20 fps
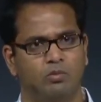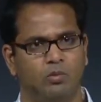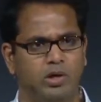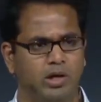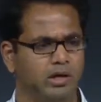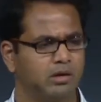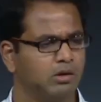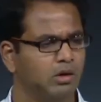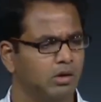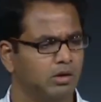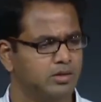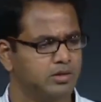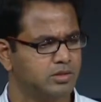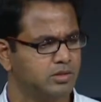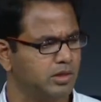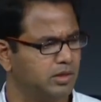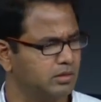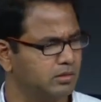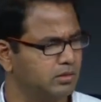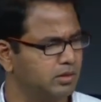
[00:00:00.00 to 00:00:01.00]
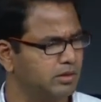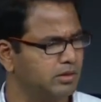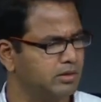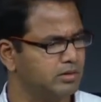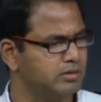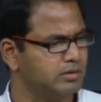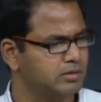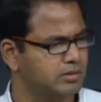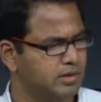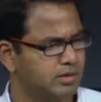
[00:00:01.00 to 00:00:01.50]
we acknowledge that there
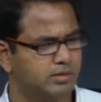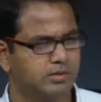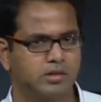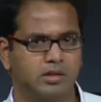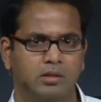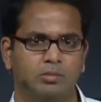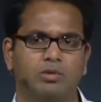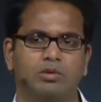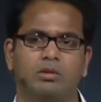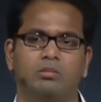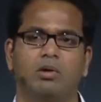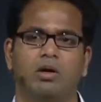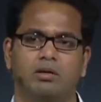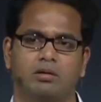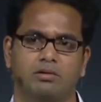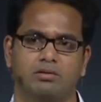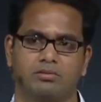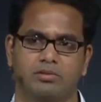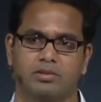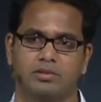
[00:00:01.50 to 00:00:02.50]
is concern about the market